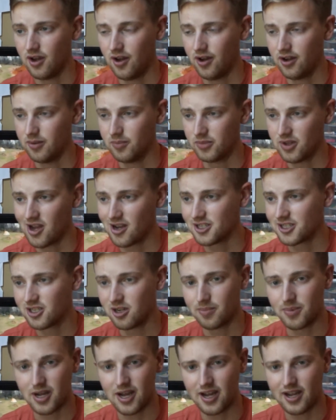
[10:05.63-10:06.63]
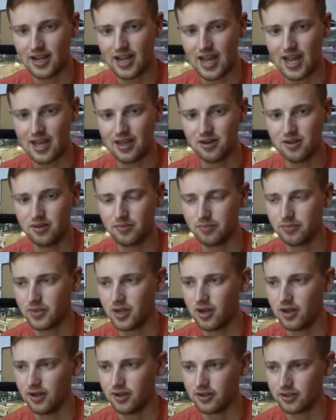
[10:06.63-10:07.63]
Lost Up High had them,
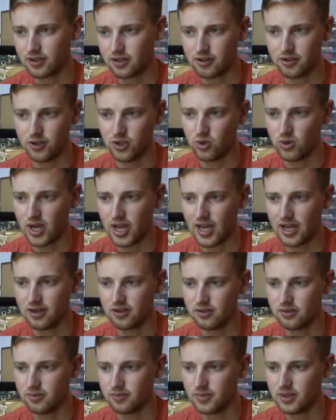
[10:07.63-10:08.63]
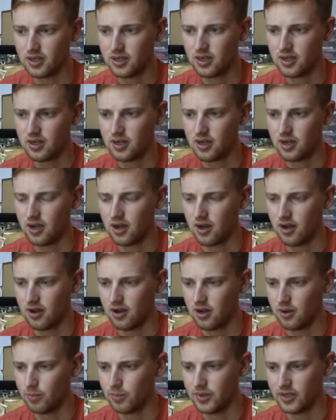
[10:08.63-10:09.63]
Q had them,
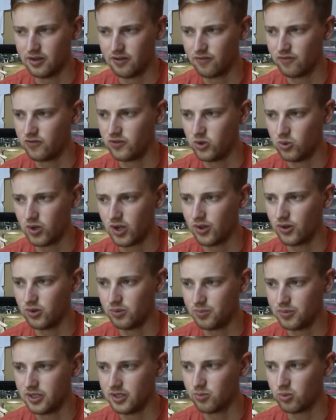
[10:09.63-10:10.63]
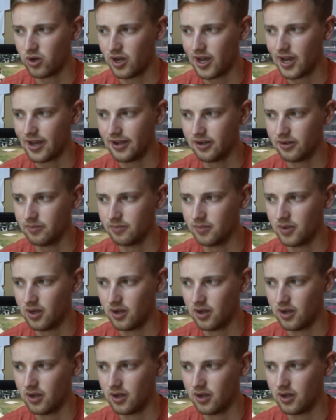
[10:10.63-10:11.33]
and a few other people had them.